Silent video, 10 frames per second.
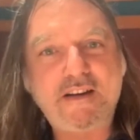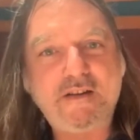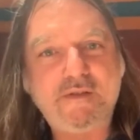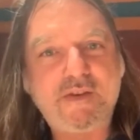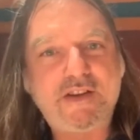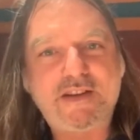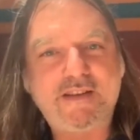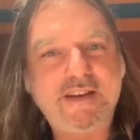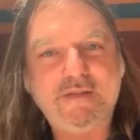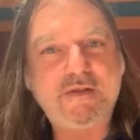and
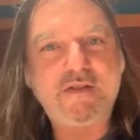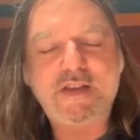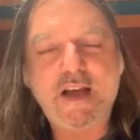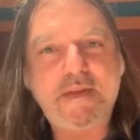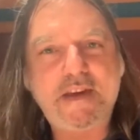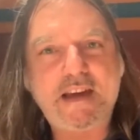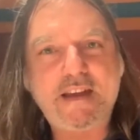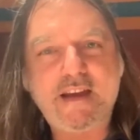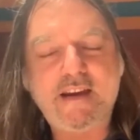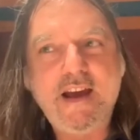you do something
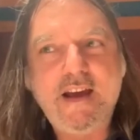and then